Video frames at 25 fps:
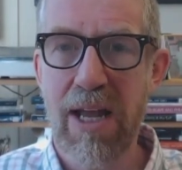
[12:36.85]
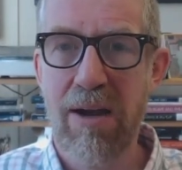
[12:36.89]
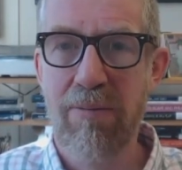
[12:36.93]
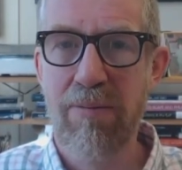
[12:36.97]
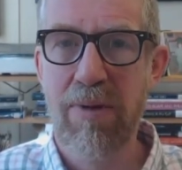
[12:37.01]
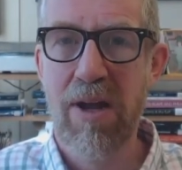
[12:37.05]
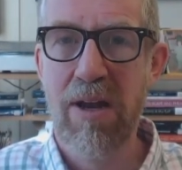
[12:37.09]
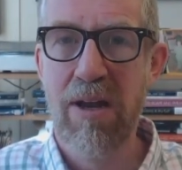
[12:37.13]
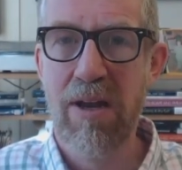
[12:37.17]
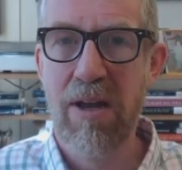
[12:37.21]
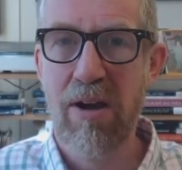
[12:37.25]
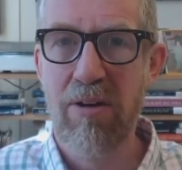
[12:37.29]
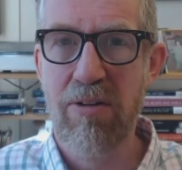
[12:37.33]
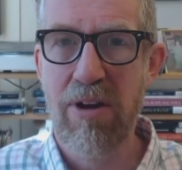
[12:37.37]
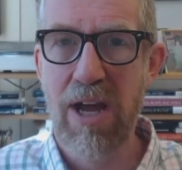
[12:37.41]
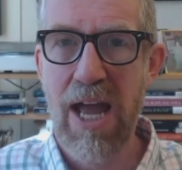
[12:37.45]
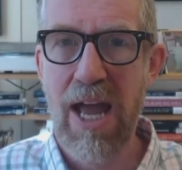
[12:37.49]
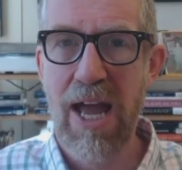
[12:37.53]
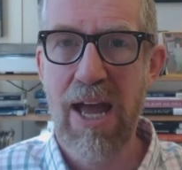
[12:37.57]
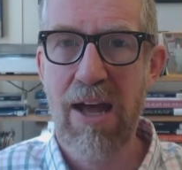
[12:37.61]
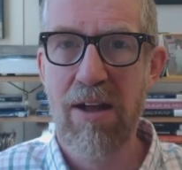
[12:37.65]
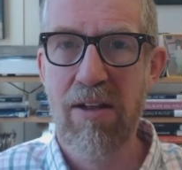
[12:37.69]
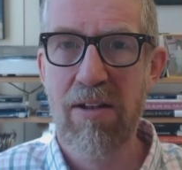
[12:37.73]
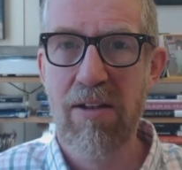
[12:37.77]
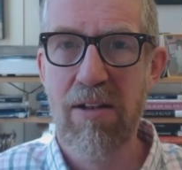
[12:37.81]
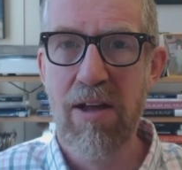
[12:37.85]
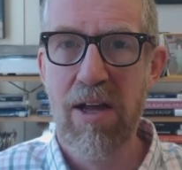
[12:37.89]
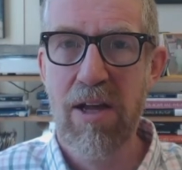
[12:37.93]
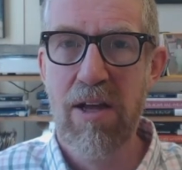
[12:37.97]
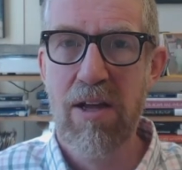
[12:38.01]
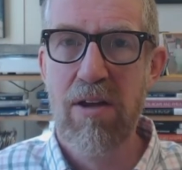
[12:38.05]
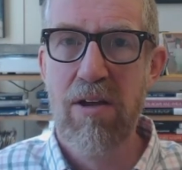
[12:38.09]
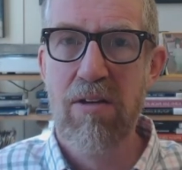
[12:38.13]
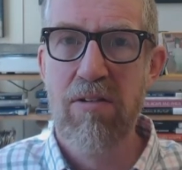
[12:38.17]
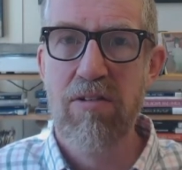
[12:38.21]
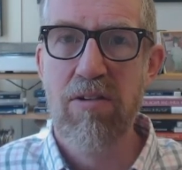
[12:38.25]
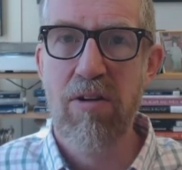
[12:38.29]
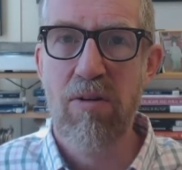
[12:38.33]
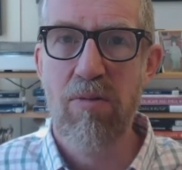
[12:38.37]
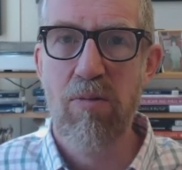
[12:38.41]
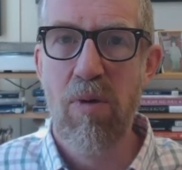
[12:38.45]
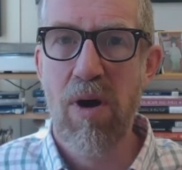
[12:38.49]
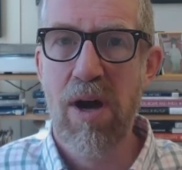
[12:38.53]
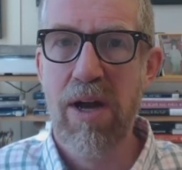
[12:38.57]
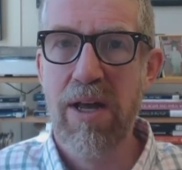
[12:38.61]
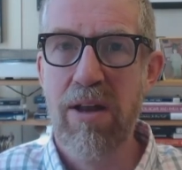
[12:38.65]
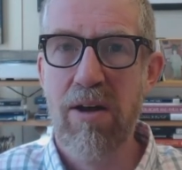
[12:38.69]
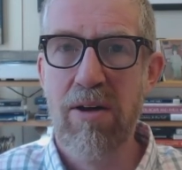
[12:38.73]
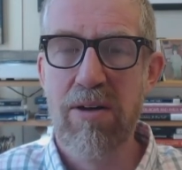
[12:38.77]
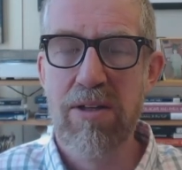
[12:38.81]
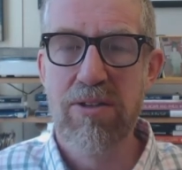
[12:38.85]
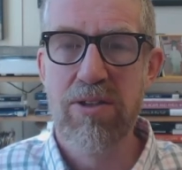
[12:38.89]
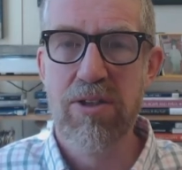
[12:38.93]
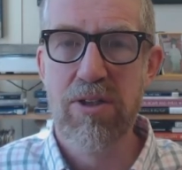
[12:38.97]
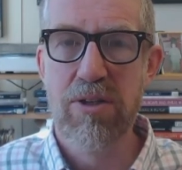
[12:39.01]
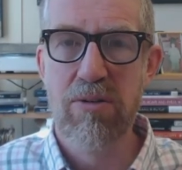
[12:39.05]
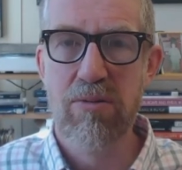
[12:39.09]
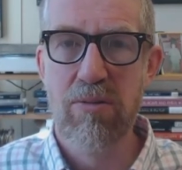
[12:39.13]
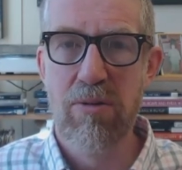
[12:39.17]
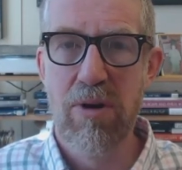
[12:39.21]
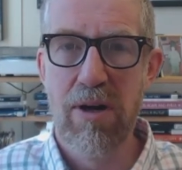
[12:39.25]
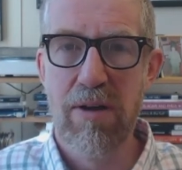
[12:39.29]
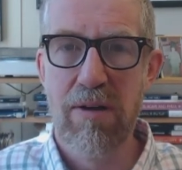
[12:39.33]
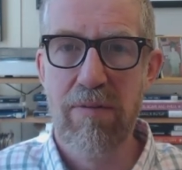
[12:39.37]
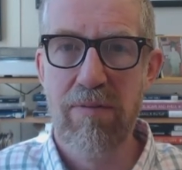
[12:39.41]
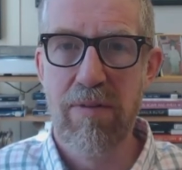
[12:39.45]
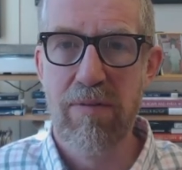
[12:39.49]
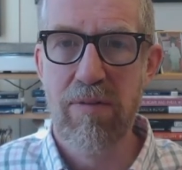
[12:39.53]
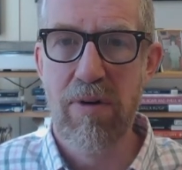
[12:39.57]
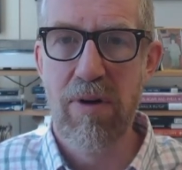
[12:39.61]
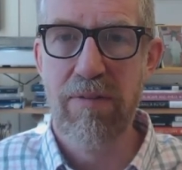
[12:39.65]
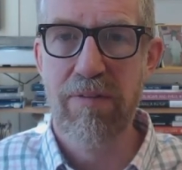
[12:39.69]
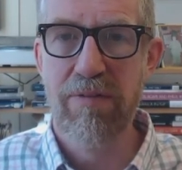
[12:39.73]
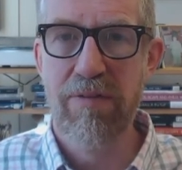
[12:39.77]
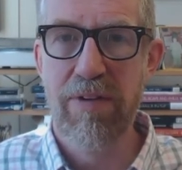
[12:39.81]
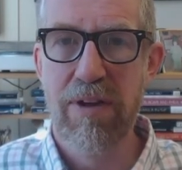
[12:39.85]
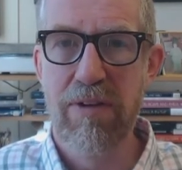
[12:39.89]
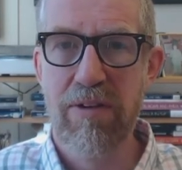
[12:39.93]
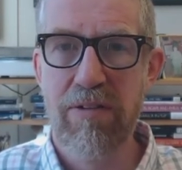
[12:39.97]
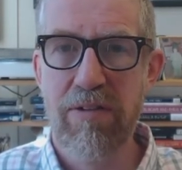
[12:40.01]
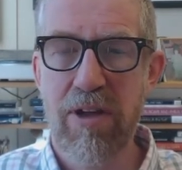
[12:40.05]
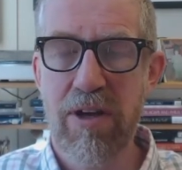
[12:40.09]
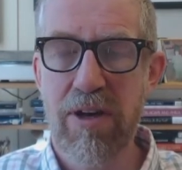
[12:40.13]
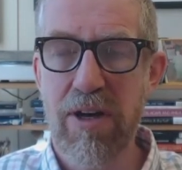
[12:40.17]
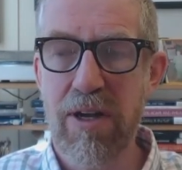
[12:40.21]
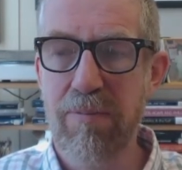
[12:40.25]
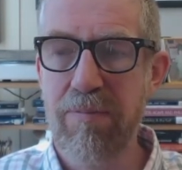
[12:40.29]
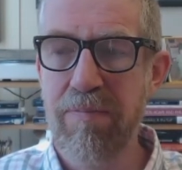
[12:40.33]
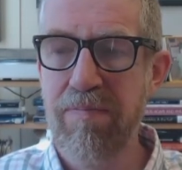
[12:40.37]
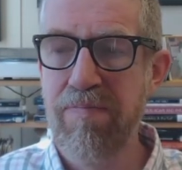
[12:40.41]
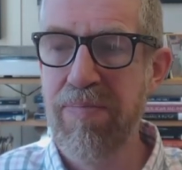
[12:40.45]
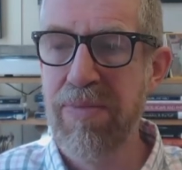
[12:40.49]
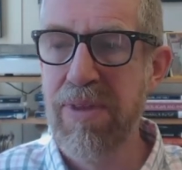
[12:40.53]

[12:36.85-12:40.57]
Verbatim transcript: I'm going to go to hell, so why not do what what feels good?